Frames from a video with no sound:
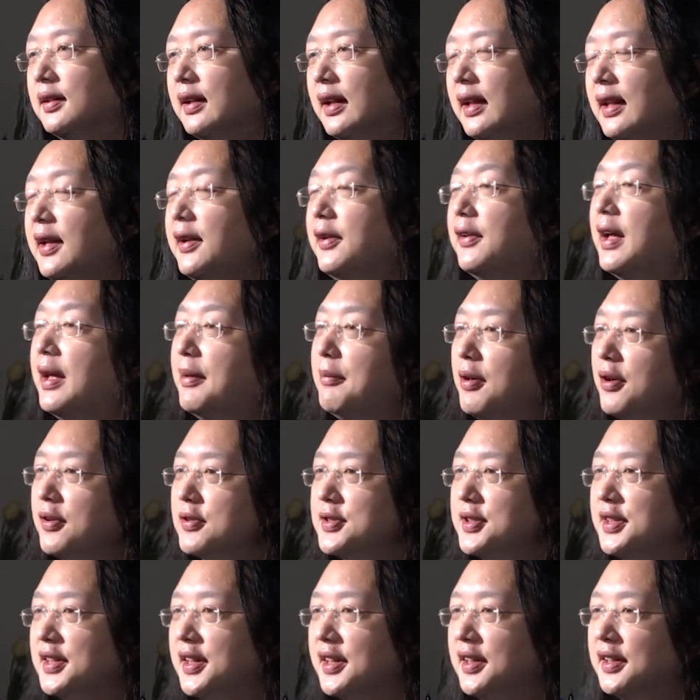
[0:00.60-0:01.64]
Hello, I'm
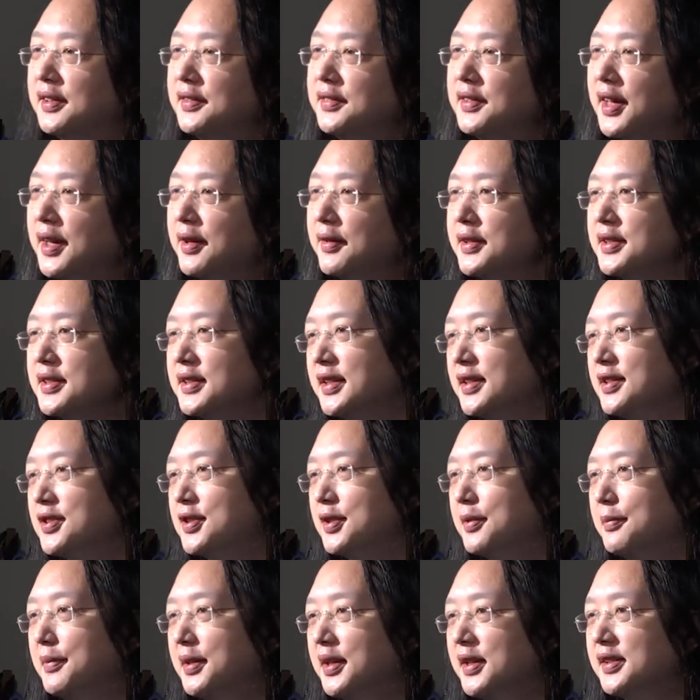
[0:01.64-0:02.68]
Audrey Tang, Taiwan's
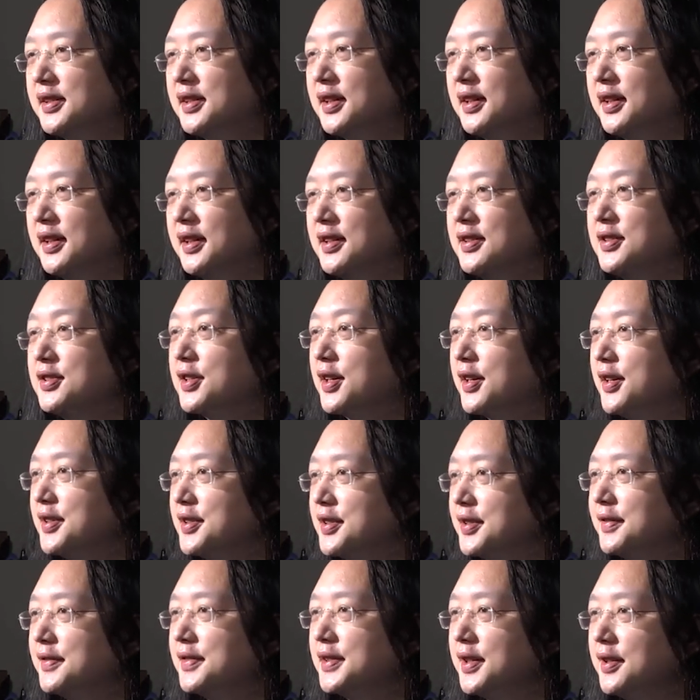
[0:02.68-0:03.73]
digital minister in
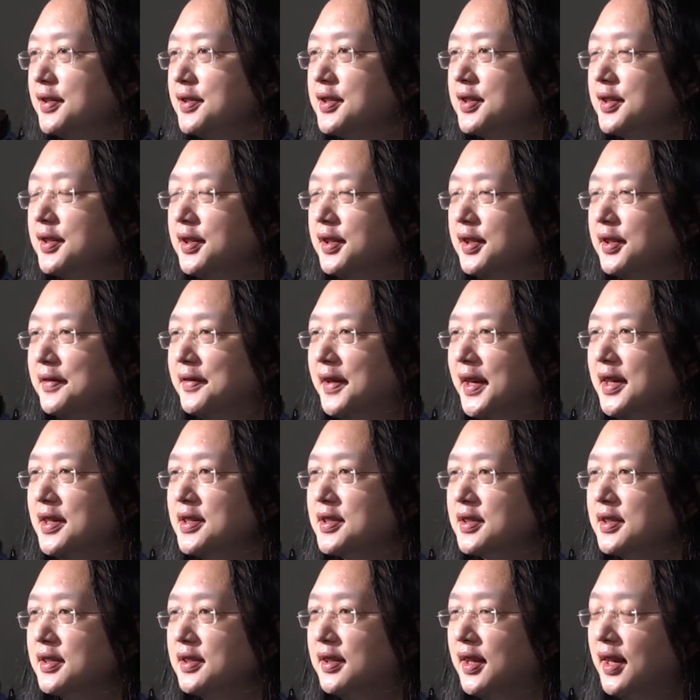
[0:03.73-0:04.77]
charge of social
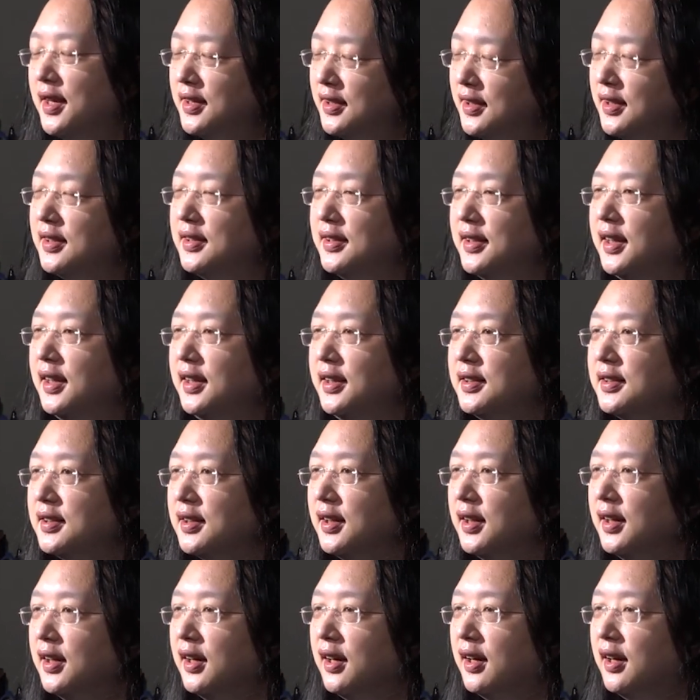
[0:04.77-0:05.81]
innovation. And indeed,
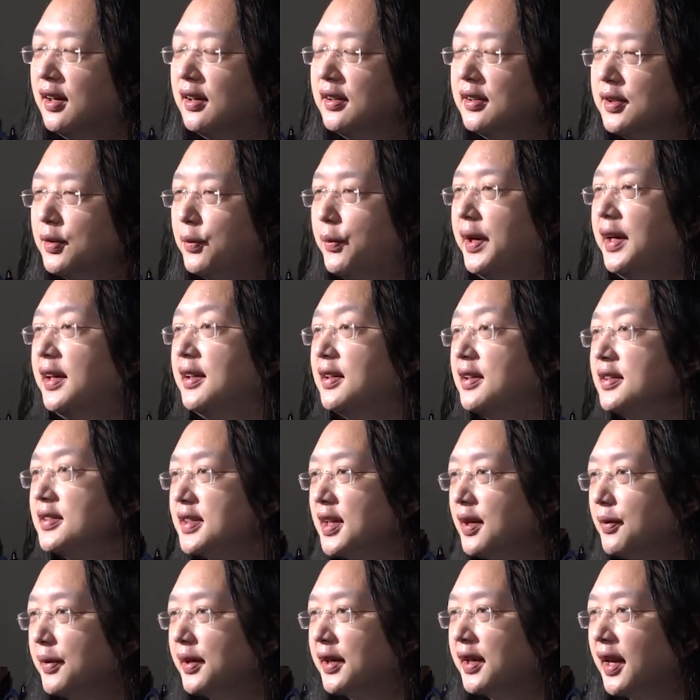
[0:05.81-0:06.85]
uh, the way that
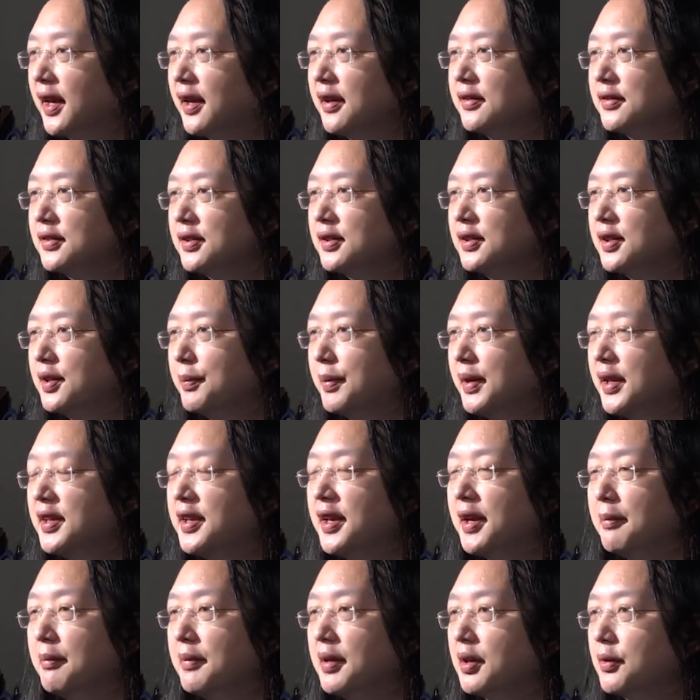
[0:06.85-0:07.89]
Taiwan countered the
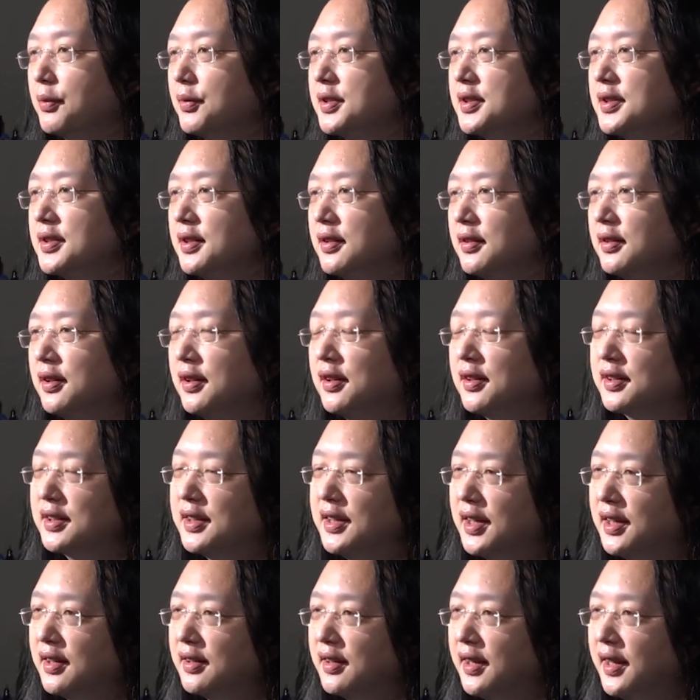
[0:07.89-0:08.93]
pandemic with no
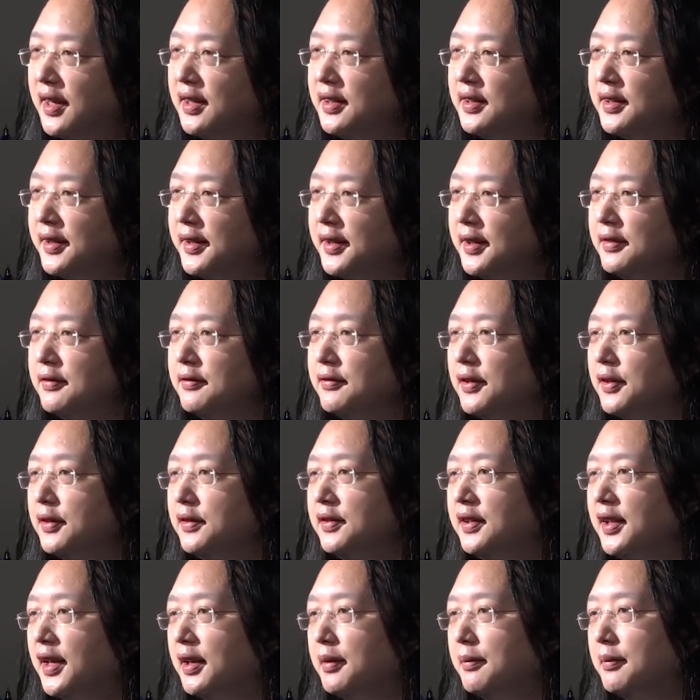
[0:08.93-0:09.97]
lockdown and the
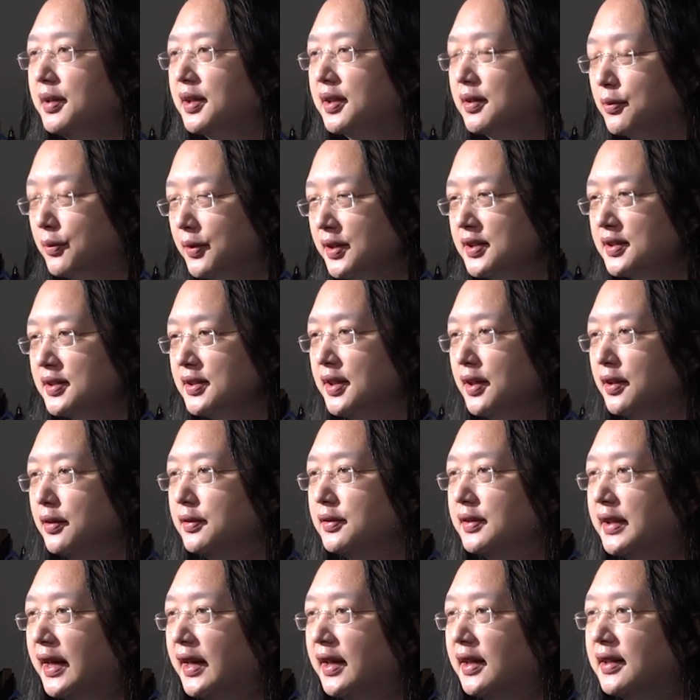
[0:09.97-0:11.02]
infodemic with no
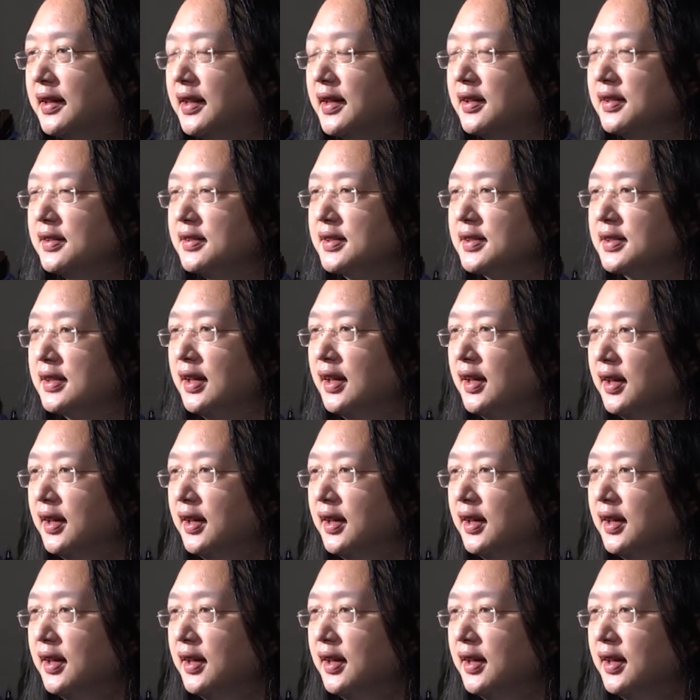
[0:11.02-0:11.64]
takedowns